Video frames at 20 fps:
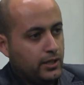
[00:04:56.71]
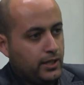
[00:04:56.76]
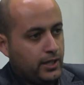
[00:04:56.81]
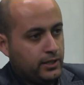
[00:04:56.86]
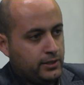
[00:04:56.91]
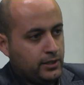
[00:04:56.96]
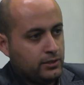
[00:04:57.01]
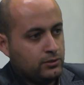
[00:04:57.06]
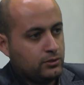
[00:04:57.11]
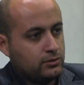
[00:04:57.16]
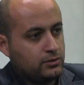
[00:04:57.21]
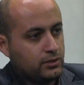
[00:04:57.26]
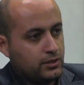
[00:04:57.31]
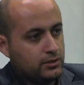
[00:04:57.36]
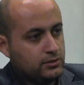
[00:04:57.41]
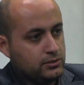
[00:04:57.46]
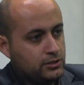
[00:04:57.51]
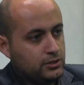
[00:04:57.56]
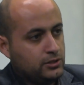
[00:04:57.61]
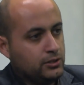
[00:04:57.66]
and that doctor
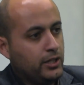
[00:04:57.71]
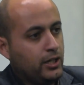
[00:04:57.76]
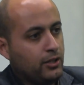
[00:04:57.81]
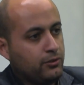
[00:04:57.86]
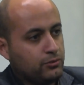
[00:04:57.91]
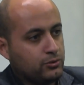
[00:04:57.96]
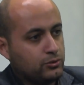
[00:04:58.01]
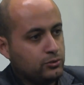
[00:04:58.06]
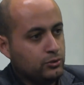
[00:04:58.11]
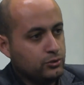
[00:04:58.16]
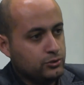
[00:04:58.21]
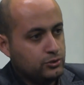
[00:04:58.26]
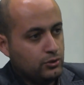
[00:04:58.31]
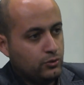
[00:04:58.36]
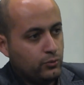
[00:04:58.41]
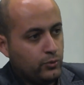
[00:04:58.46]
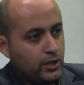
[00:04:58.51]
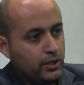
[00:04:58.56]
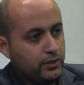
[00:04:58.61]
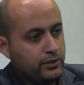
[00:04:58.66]
can see your health records
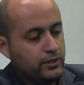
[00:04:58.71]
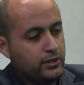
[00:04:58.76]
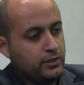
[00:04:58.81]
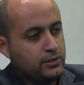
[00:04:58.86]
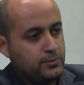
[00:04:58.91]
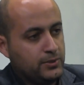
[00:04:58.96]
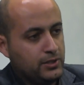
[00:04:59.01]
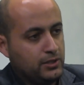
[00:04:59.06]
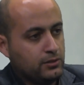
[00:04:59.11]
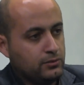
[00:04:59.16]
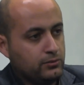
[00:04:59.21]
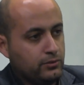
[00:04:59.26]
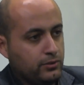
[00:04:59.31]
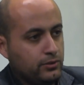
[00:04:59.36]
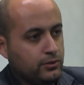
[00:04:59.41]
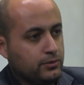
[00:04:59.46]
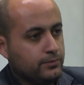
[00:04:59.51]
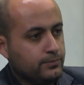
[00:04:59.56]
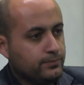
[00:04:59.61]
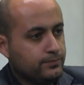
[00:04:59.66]
while they're speaking with you.